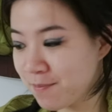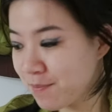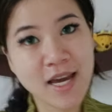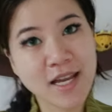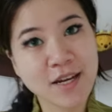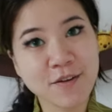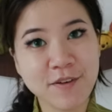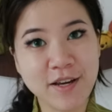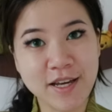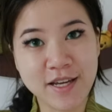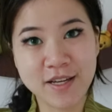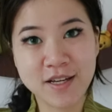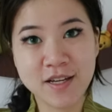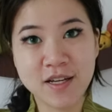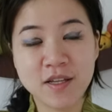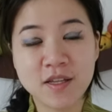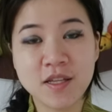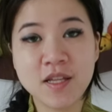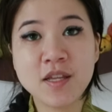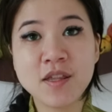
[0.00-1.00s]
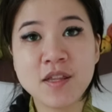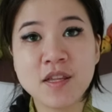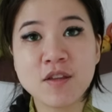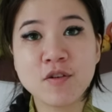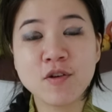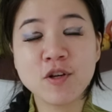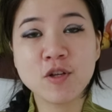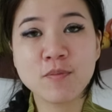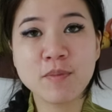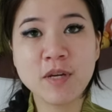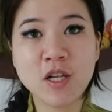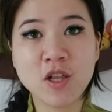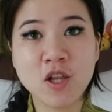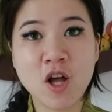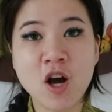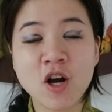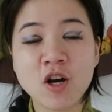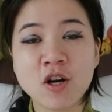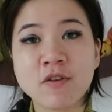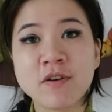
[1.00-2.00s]
Anyway, this is going to be a
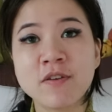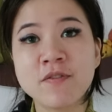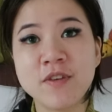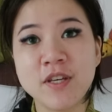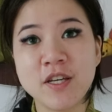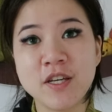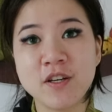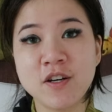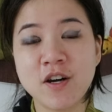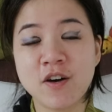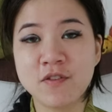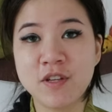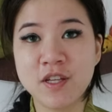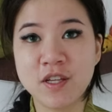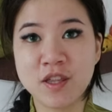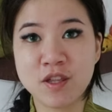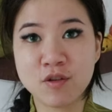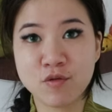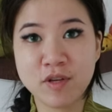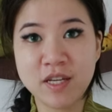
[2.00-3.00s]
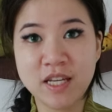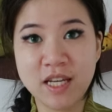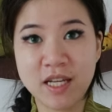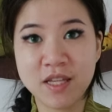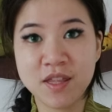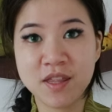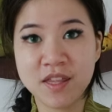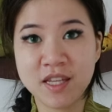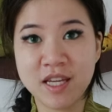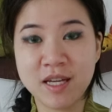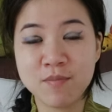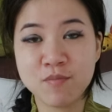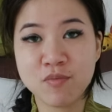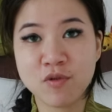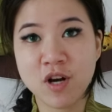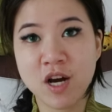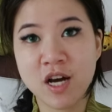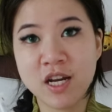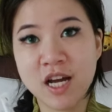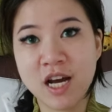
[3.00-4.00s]
longer review of the 3 It Skin
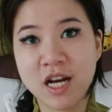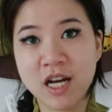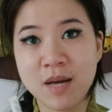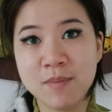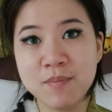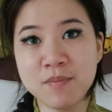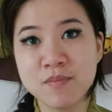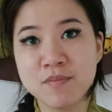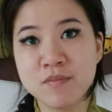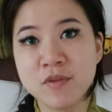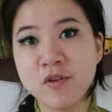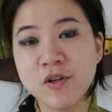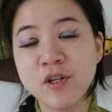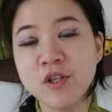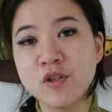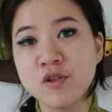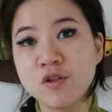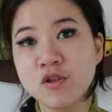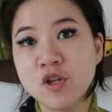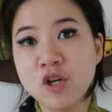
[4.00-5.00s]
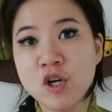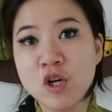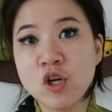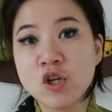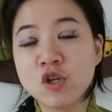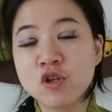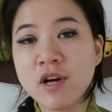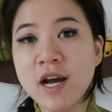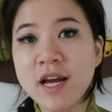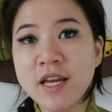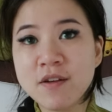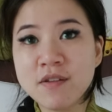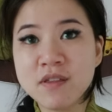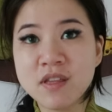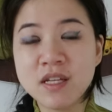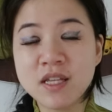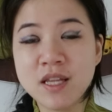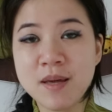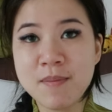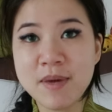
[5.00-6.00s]
product. I'm going to try
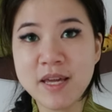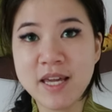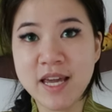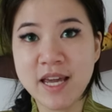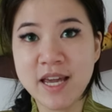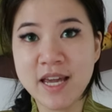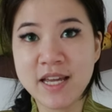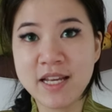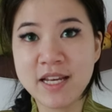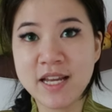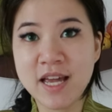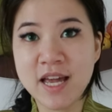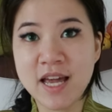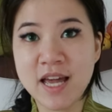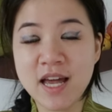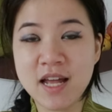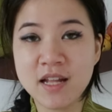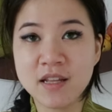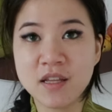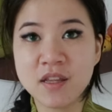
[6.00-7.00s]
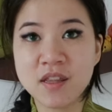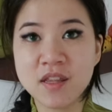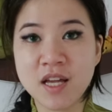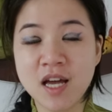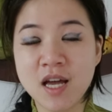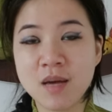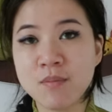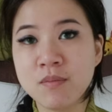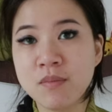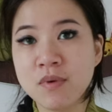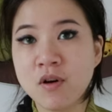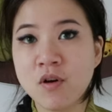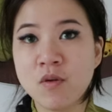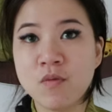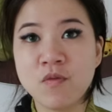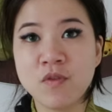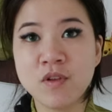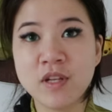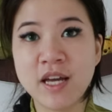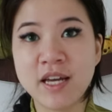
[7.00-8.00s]
using them again, and this time
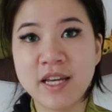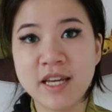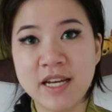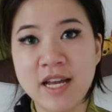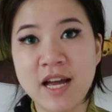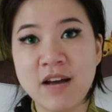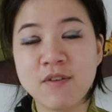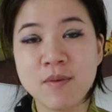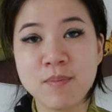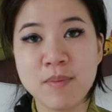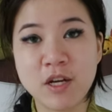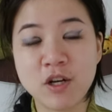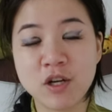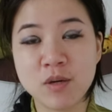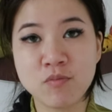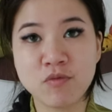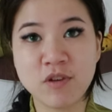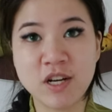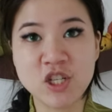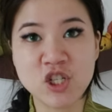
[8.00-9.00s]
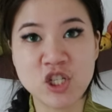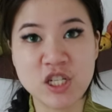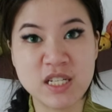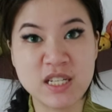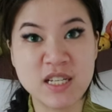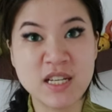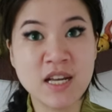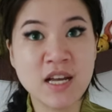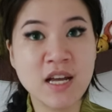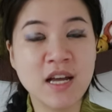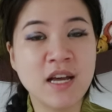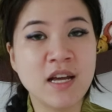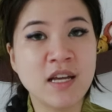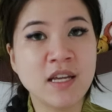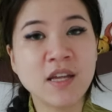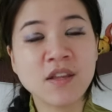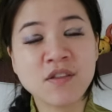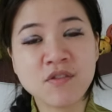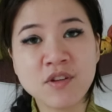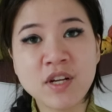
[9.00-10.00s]
hopefully I can have a better impression.
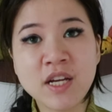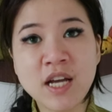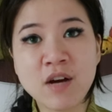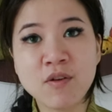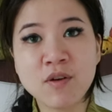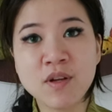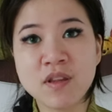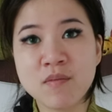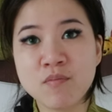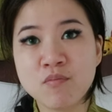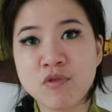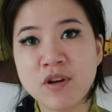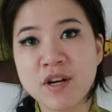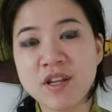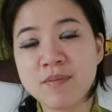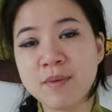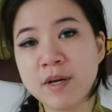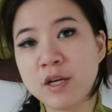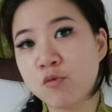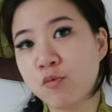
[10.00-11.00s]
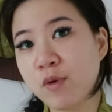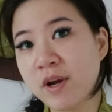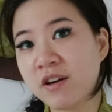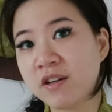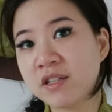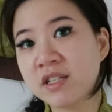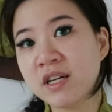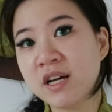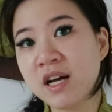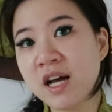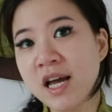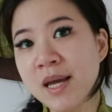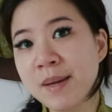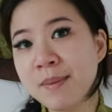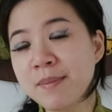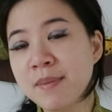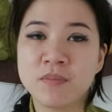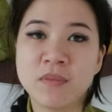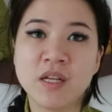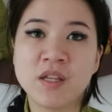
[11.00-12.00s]
Yesterday I was impressed by the wear
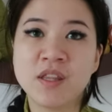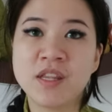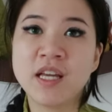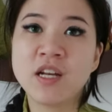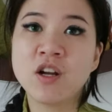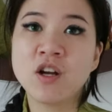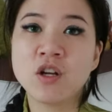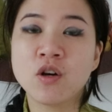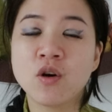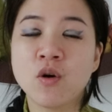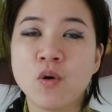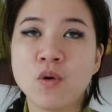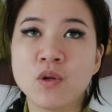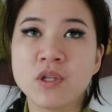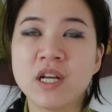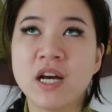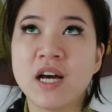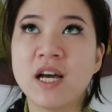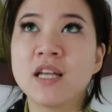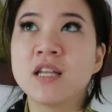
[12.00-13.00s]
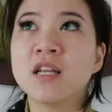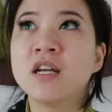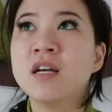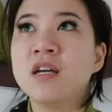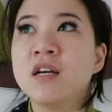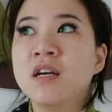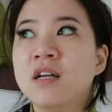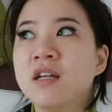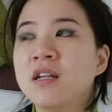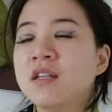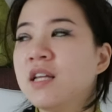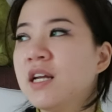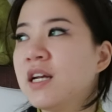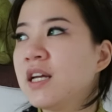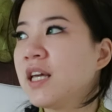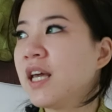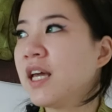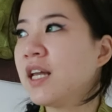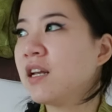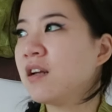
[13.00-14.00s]
time. It stayed on the whole night. Then
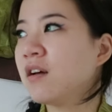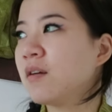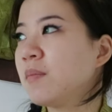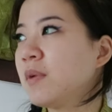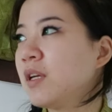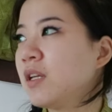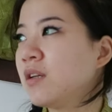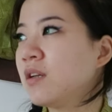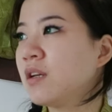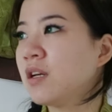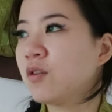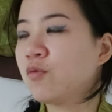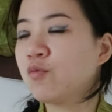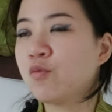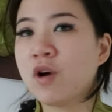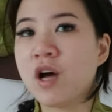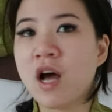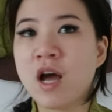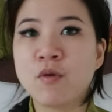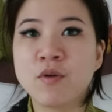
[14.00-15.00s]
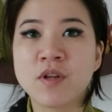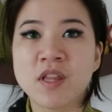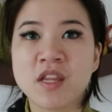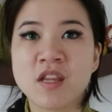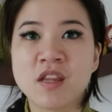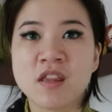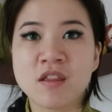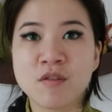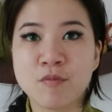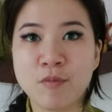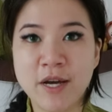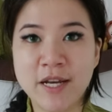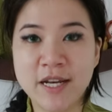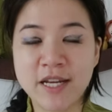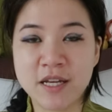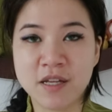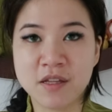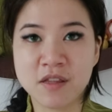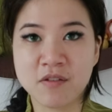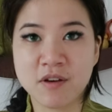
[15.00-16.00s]
again, I mean, I wasn't
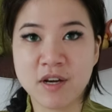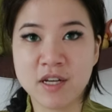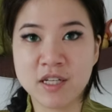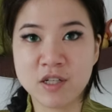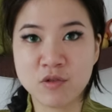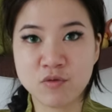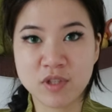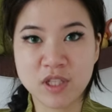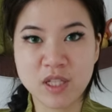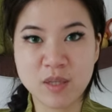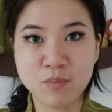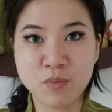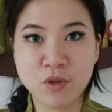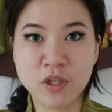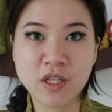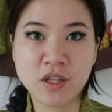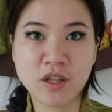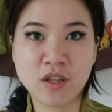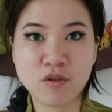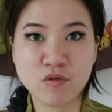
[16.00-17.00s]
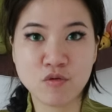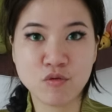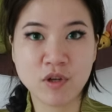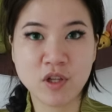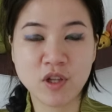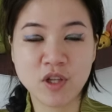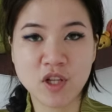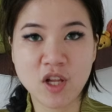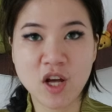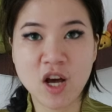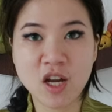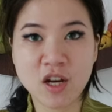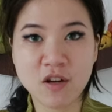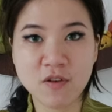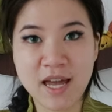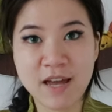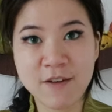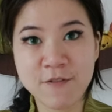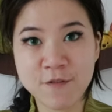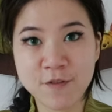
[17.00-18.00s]
sweating, so I didn't really put it through a lot
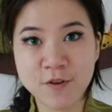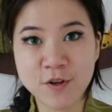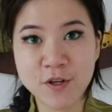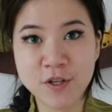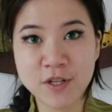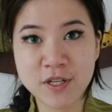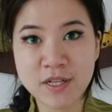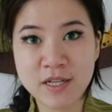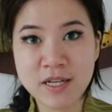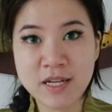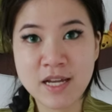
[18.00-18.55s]
of effort.